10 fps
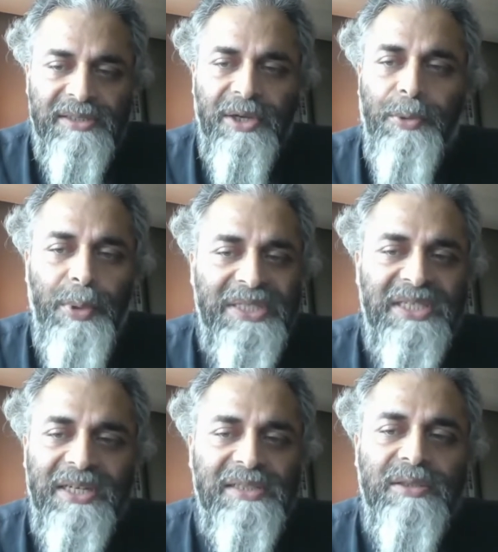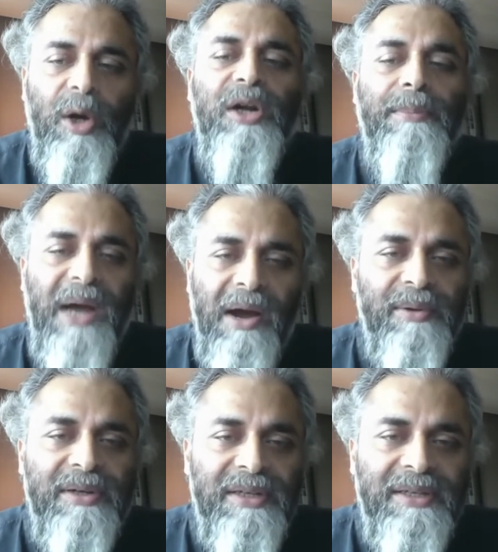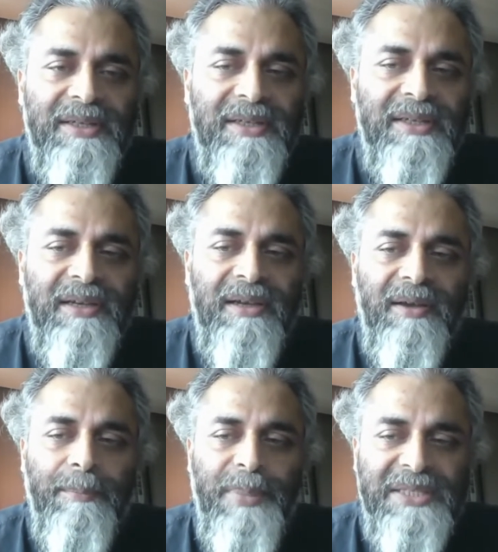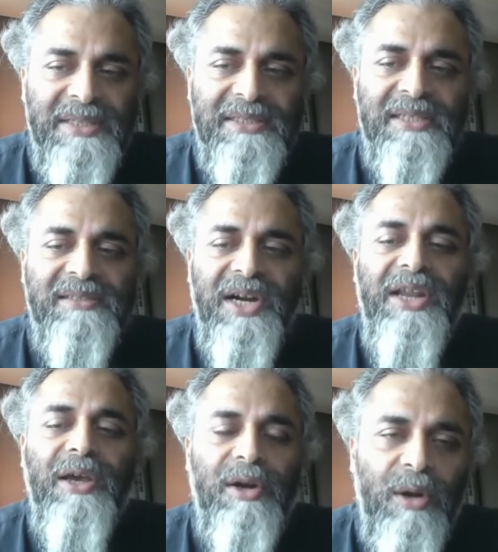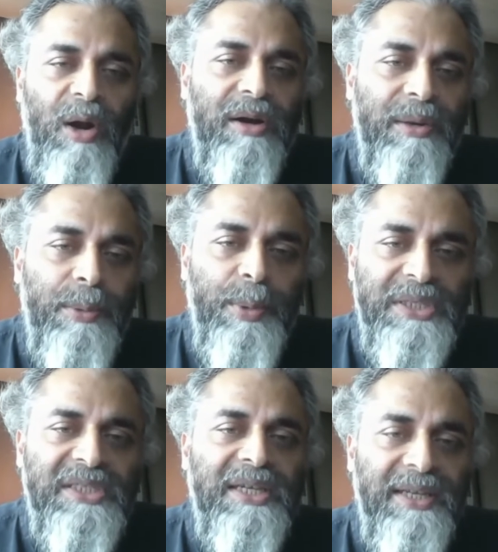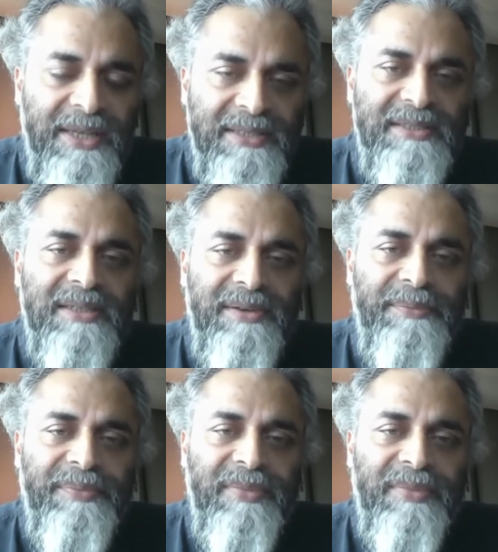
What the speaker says: So question is not about business is ready or not. Question is,